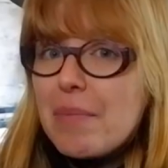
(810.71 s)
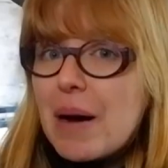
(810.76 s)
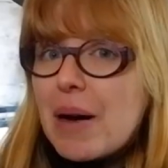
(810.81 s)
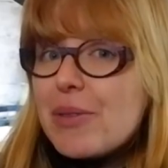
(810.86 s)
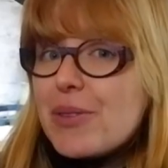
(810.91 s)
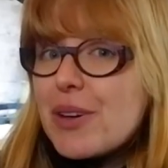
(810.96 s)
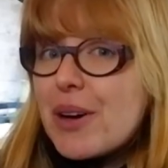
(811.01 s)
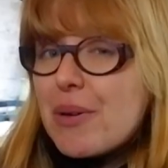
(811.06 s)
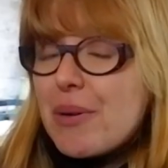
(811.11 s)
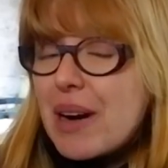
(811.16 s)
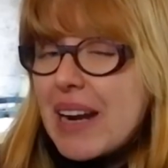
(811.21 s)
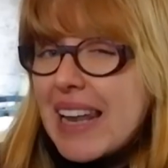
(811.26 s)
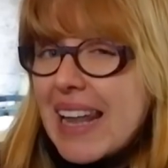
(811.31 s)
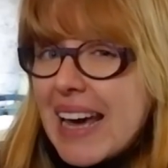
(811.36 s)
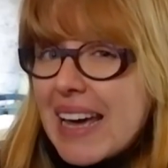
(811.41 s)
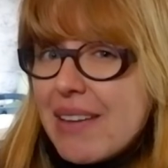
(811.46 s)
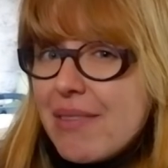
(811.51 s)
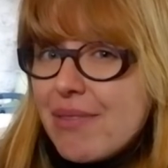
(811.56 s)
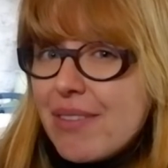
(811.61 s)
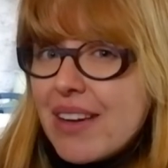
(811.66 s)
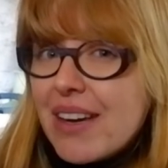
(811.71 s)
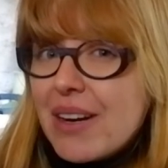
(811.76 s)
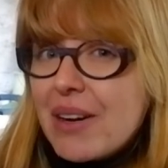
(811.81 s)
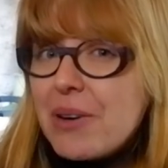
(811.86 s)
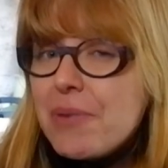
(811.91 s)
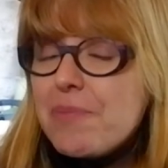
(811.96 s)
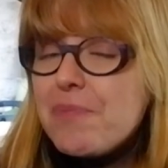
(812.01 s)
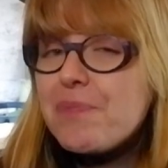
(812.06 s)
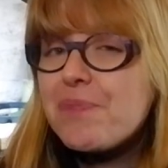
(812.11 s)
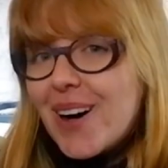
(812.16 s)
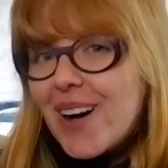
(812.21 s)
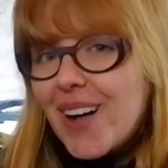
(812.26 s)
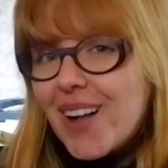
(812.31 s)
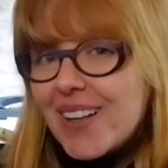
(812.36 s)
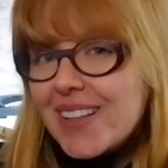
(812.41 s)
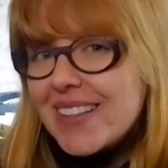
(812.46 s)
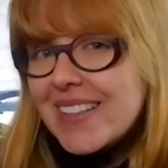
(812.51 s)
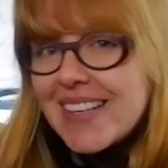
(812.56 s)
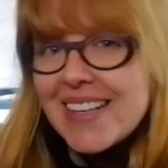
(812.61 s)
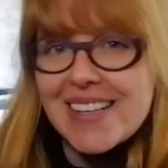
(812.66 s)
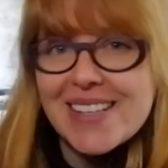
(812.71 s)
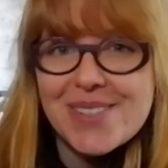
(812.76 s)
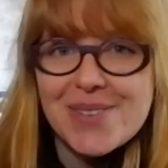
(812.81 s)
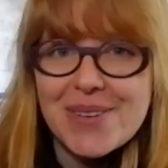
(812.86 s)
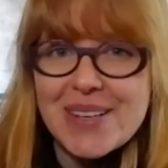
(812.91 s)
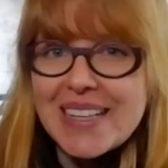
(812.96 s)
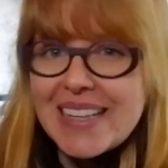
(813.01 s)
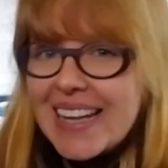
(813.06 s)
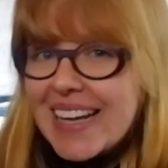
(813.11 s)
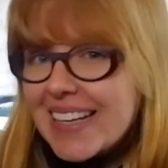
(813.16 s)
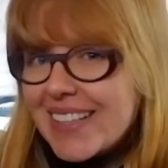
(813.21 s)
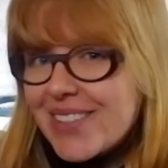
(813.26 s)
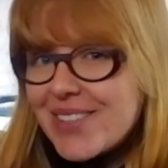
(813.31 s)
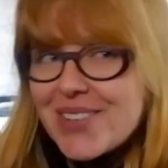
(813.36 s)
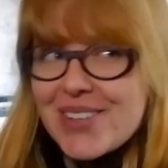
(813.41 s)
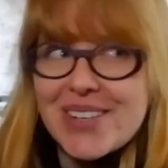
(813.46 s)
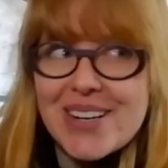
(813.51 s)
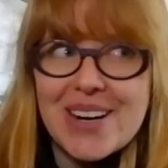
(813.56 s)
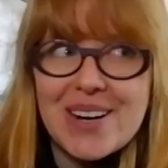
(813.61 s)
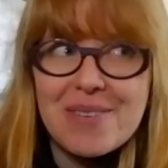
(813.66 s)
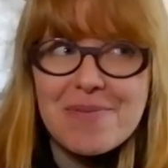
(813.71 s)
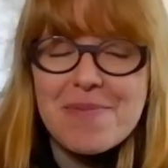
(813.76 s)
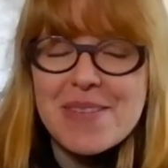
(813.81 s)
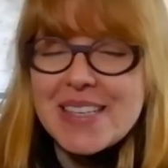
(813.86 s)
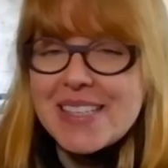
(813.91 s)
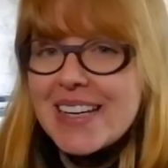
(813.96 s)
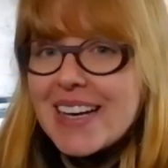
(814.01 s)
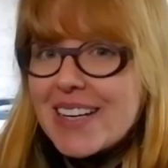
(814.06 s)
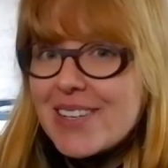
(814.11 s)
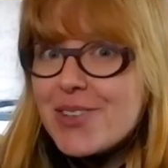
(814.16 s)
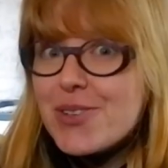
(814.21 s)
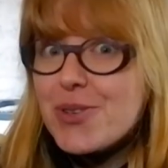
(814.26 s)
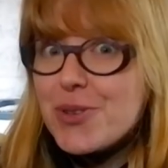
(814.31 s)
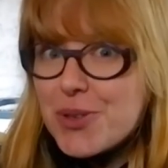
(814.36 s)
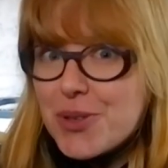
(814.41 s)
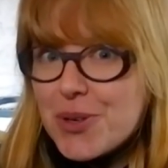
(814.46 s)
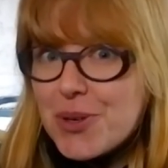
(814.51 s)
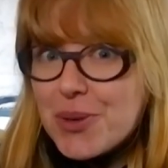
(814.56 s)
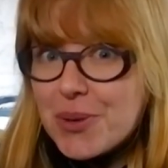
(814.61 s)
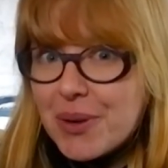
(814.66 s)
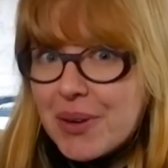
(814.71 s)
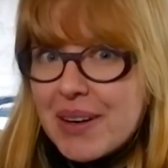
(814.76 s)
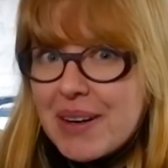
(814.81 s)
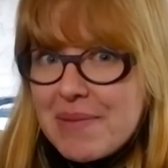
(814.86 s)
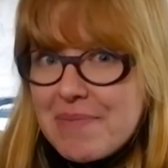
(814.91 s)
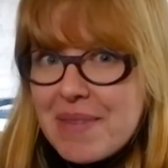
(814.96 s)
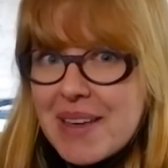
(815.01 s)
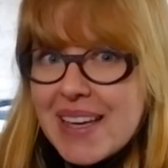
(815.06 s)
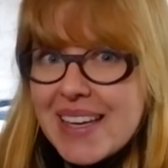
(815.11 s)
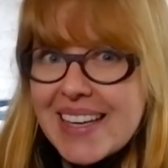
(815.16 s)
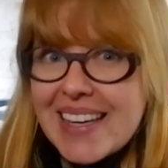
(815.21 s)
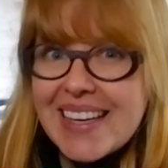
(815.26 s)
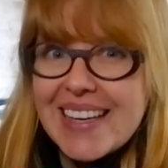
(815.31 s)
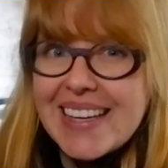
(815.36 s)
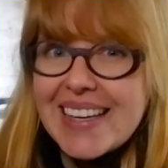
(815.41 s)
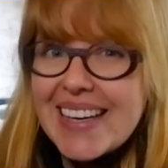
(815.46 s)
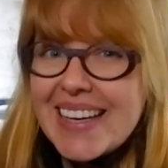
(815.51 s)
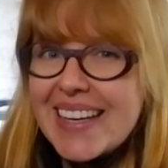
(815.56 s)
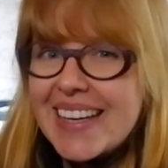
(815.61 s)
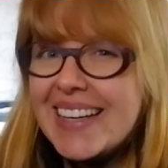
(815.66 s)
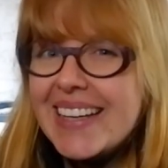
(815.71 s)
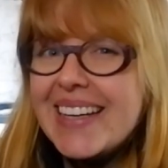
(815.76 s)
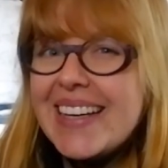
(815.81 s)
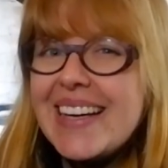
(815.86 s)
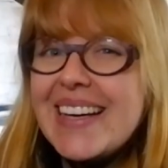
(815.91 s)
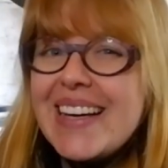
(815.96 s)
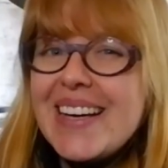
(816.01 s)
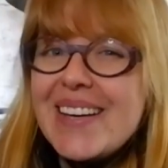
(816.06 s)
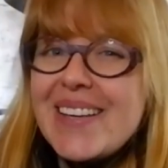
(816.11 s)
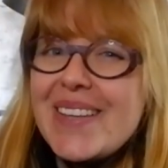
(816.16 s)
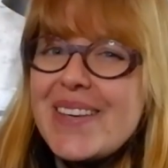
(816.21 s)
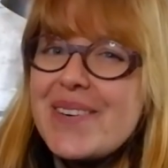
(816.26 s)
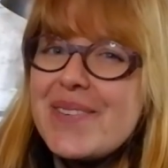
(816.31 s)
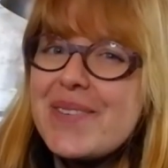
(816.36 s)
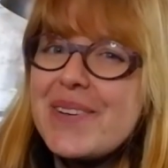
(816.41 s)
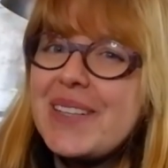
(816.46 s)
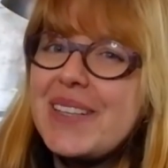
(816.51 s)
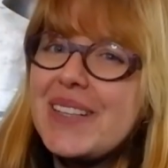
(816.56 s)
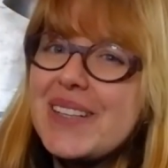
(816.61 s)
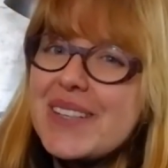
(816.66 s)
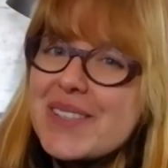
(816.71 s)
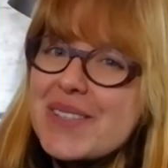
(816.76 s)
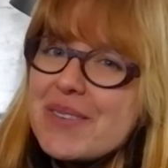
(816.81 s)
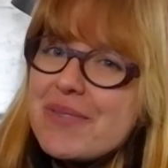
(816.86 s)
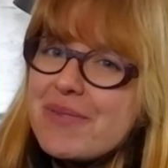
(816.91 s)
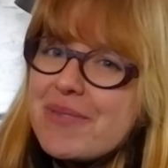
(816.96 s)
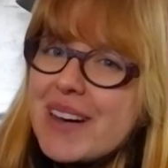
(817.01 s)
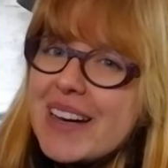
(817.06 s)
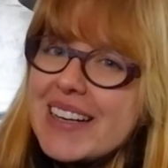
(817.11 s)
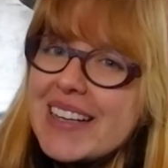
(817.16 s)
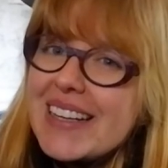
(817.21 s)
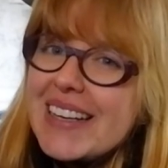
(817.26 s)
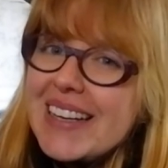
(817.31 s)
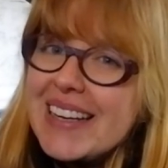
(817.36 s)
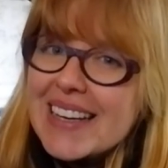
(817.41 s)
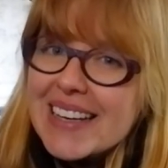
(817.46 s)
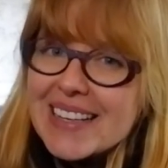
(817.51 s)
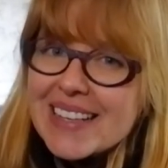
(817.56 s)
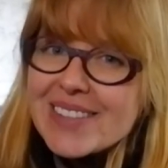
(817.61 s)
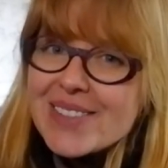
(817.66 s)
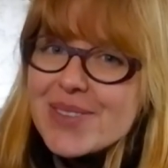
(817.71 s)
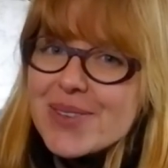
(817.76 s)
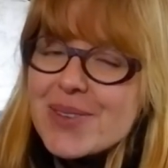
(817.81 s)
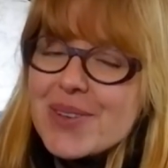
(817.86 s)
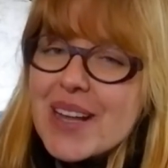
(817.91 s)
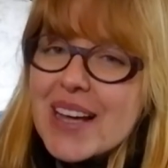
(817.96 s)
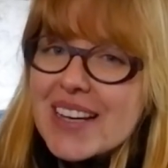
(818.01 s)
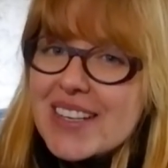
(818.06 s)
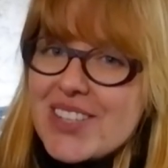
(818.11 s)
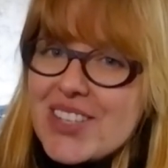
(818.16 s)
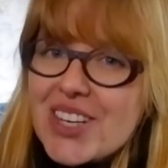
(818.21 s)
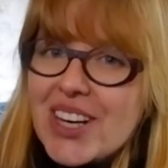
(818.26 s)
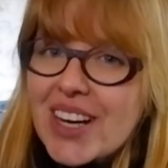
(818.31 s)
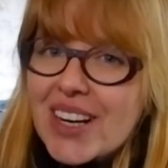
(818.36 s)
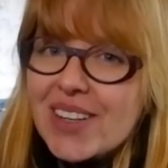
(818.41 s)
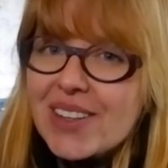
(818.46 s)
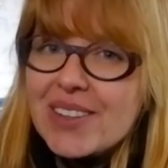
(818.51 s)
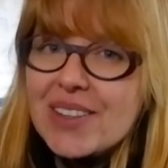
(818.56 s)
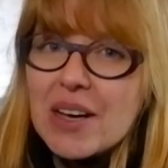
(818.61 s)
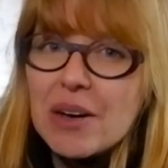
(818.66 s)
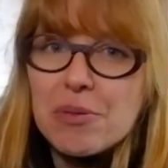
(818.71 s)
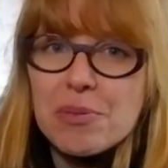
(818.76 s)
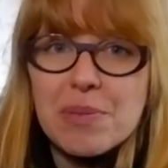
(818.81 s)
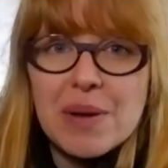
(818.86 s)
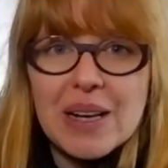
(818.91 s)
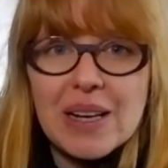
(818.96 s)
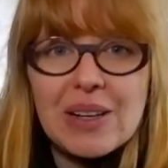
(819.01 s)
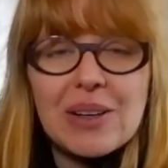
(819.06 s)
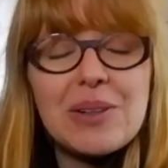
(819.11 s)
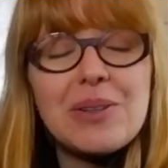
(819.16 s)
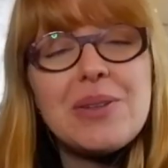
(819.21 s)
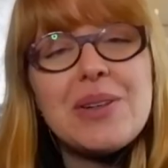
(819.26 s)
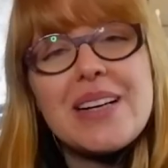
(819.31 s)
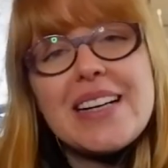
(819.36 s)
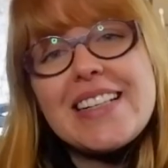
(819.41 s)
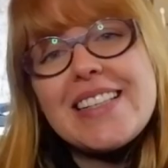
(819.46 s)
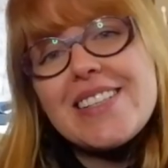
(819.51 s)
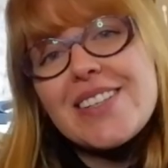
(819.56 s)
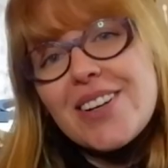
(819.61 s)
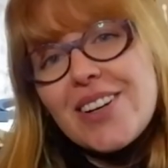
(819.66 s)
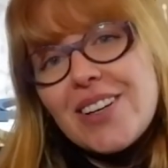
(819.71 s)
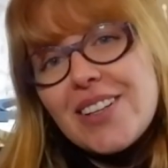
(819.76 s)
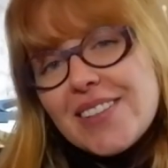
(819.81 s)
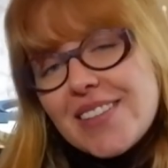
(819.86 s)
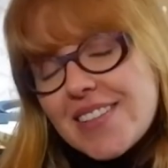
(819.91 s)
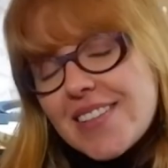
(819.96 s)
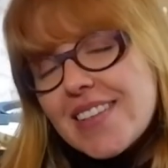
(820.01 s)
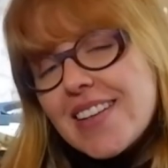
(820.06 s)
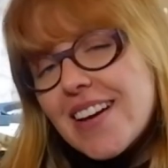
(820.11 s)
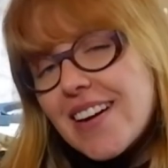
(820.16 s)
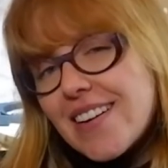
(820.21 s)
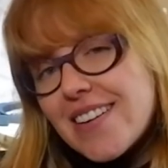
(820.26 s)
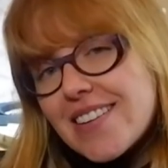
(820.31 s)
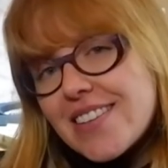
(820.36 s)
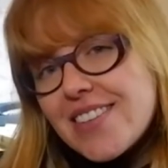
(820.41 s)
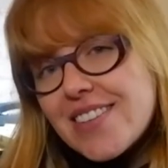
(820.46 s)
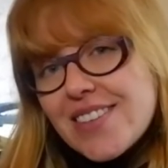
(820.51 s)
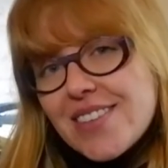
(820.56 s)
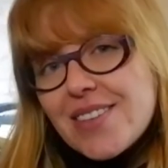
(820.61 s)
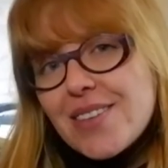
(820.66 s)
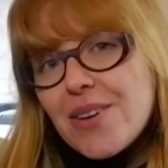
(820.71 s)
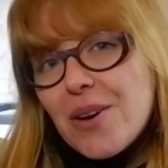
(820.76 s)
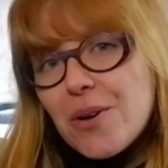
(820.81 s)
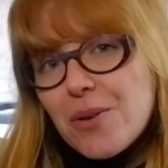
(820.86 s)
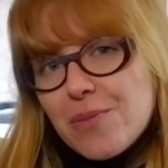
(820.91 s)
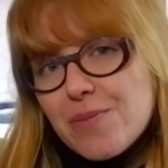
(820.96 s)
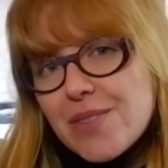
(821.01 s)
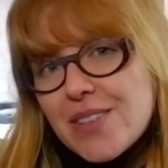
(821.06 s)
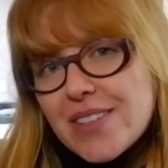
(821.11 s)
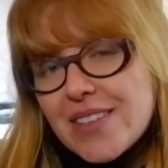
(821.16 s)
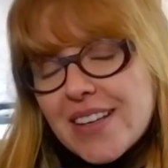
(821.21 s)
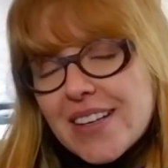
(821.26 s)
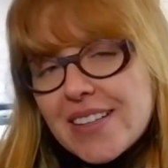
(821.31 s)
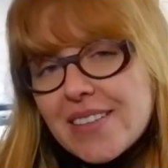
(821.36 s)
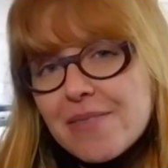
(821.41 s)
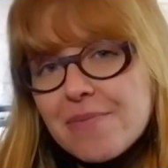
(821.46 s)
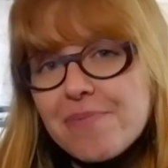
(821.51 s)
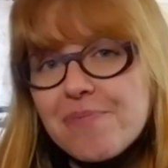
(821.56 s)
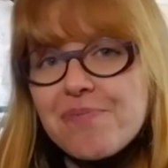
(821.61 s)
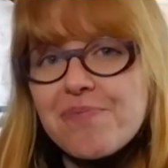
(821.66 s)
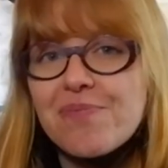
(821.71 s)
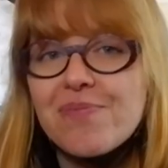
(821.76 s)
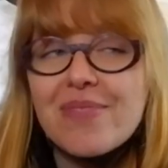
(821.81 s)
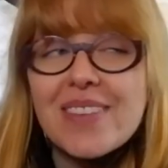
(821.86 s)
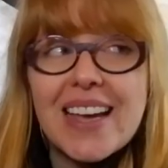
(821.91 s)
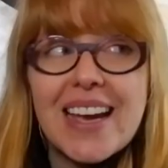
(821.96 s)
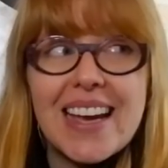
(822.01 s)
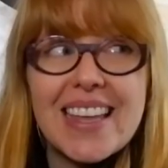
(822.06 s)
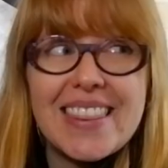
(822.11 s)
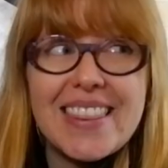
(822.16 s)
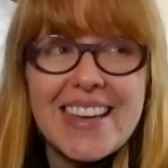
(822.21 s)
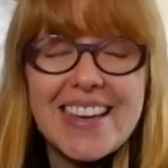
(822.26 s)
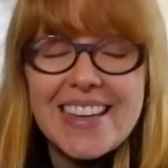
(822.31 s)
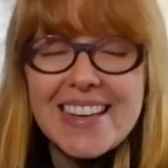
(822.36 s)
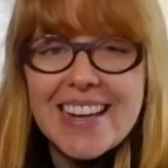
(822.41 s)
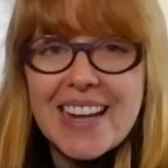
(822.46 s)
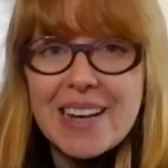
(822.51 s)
about our life here. All things we'd like to share besides jewelry making. You will also find a link to that channel down below. It's called The Artisan Homestead. I think